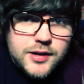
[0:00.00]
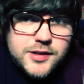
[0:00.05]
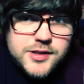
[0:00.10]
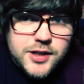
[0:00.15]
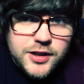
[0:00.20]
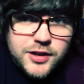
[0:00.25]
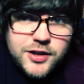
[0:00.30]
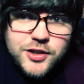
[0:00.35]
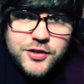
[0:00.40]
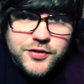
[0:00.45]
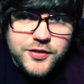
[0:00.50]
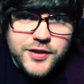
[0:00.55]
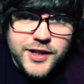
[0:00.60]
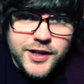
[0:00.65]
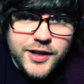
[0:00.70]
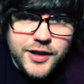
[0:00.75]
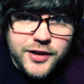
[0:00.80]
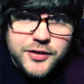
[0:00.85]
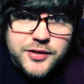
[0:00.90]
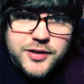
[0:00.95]
So this
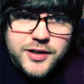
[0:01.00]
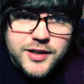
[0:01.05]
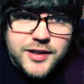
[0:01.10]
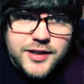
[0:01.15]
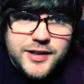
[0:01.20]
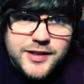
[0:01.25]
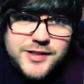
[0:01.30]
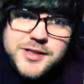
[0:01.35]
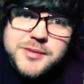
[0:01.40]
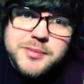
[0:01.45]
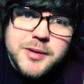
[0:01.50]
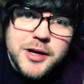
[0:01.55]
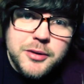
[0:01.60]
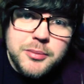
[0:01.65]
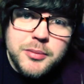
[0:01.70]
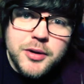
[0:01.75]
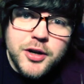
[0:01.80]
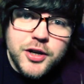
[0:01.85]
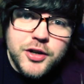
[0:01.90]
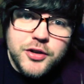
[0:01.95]
video is
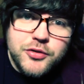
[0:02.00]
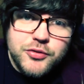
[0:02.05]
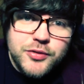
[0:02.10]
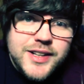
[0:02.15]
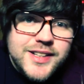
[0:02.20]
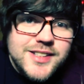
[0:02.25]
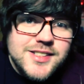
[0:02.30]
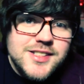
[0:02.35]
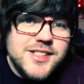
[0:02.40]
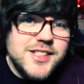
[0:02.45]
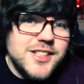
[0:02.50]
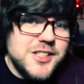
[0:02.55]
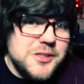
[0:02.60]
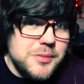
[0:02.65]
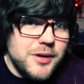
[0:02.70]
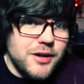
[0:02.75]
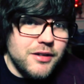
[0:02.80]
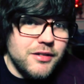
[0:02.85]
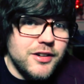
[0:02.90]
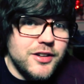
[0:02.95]
about my recent
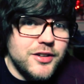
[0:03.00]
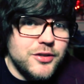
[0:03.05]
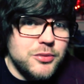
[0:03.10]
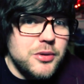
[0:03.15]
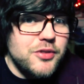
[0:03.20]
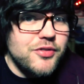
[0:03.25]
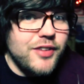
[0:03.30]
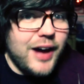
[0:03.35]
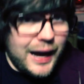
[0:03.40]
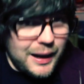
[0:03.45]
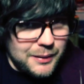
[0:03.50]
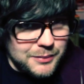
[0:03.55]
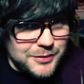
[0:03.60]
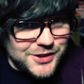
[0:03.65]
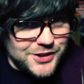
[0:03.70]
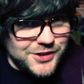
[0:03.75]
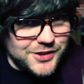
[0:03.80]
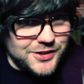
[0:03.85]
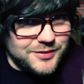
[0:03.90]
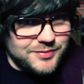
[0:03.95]
experience with
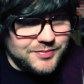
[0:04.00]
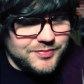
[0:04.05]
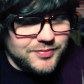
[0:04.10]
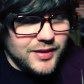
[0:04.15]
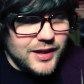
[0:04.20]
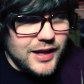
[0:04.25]
Amazon.